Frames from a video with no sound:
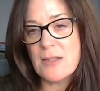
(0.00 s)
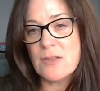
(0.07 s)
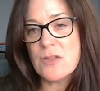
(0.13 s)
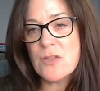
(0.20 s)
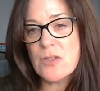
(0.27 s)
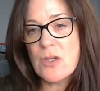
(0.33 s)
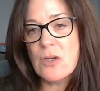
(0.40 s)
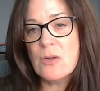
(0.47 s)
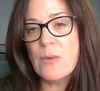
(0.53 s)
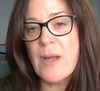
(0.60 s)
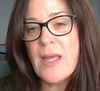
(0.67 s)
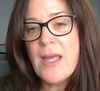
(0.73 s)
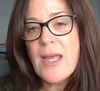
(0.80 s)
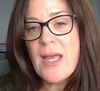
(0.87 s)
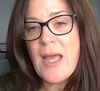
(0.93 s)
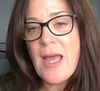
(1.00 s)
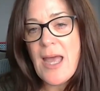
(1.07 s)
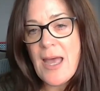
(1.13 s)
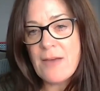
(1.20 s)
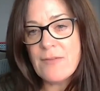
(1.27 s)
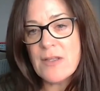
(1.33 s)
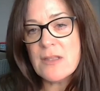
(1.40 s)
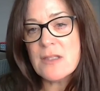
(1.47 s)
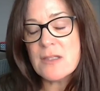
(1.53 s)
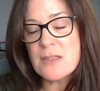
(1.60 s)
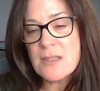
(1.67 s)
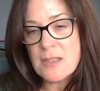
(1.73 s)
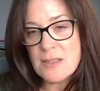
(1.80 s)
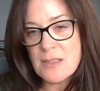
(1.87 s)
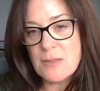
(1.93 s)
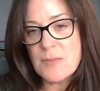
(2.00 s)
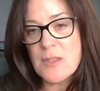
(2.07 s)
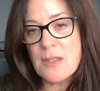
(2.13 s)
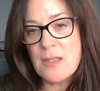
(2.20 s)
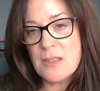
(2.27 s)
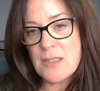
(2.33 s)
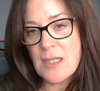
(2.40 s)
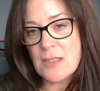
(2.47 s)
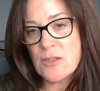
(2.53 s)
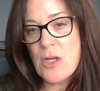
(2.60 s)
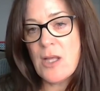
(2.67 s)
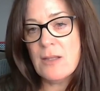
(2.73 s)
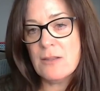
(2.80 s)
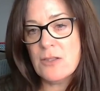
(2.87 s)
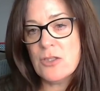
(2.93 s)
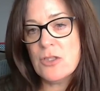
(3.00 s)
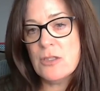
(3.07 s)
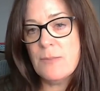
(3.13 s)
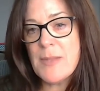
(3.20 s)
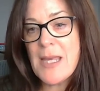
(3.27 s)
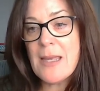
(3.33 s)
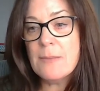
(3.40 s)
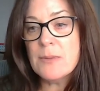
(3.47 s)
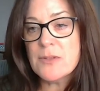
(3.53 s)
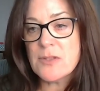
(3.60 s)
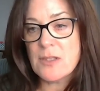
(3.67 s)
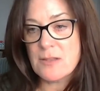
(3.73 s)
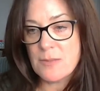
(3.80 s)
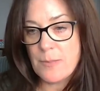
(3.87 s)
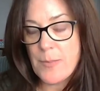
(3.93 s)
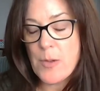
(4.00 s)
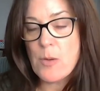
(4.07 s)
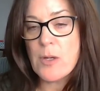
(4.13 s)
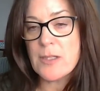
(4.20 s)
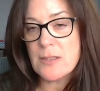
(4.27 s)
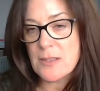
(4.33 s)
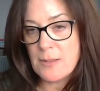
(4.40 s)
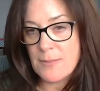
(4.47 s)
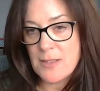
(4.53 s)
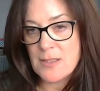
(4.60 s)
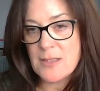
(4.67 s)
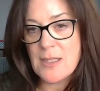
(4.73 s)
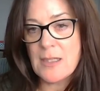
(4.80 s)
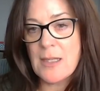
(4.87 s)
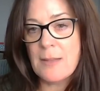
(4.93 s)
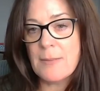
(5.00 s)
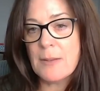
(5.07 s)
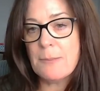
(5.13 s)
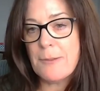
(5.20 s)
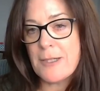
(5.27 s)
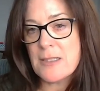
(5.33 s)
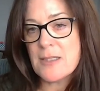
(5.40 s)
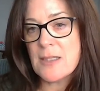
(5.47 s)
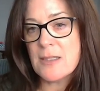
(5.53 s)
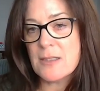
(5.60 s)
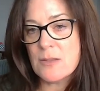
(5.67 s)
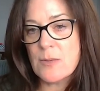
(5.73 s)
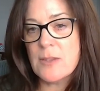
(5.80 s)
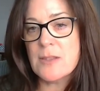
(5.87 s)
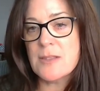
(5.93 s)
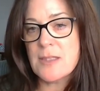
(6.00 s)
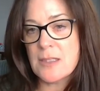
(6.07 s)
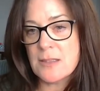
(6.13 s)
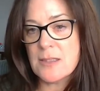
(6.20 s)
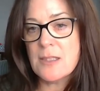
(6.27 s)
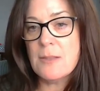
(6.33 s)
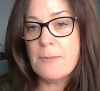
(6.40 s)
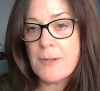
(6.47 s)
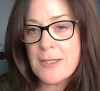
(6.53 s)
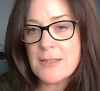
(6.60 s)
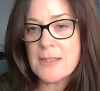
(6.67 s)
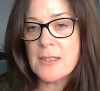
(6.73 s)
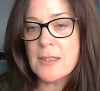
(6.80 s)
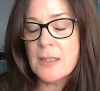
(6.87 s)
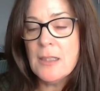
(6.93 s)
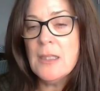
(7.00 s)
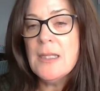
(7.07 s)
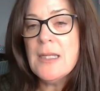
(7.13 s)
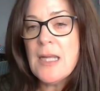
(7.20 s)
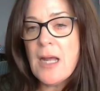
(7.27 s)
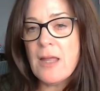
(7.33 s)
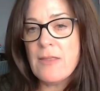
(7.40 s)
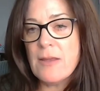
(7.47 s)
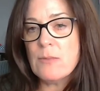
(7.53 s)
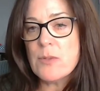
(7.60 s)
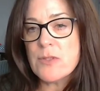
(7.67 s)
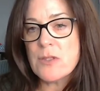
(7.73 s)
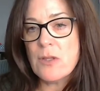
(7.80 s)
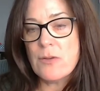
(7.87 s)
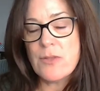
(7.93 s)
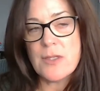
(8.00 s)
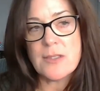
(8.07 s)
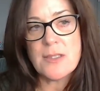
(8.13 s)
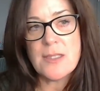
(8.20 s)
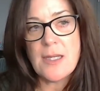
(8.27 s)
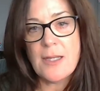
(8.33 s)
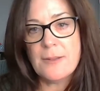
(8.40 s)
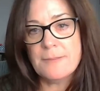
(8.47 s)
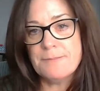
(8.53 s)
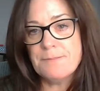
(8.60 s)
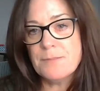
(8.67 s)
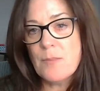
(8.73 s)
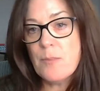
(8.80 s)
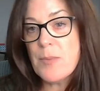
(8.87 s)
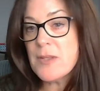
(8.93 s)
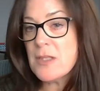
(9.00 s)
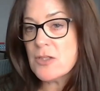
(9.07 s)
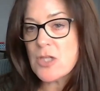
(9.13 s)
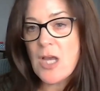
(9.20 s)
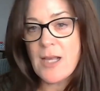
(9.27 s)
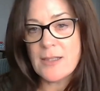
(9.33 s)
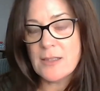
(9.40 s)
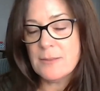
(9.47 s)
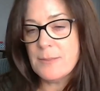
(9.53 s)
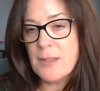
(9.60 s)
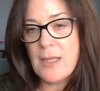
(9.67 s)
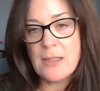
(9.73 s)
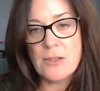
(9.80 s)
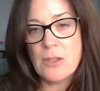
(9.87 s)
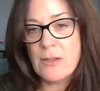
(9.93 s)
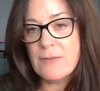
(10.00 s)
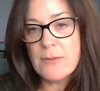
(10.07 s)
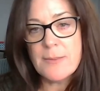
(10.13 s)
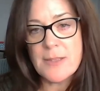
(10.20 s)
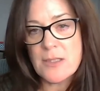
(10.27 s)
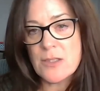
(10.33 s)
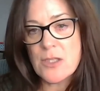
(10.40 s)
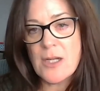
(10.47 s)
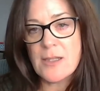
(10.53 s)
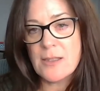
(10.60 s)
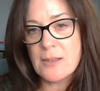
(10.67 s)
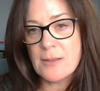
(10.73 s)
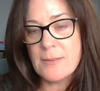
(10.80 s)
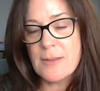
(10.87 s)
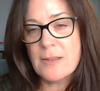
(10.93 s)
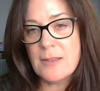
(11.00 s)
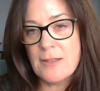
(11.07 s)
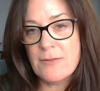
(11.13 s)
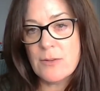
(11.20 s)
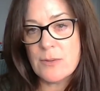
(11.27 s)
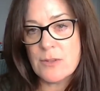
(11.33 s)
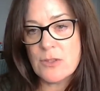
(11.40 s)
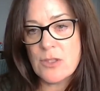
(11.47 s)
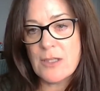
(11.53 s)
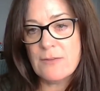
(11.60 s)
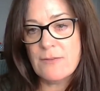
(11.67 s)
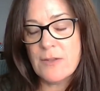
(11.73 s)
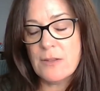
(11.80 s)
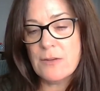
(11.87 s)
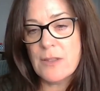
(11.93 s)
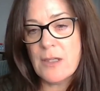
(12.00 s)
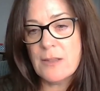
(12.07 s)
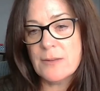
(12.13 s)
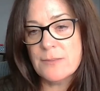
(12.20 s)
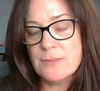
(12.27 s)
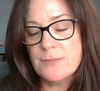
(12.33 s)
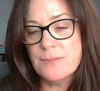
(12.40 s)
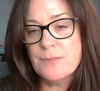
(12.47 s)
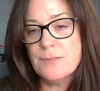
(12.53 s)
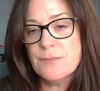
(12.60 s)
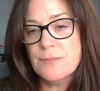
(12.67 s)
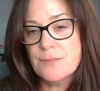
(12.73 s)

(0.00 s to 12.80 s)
And so having the systems and the technology to be able to support some of this dynamic pricing as well as density pricing, I think will slow things down. But they're talking about, you know, everybody's talking about it and everyone's trying to figure it out.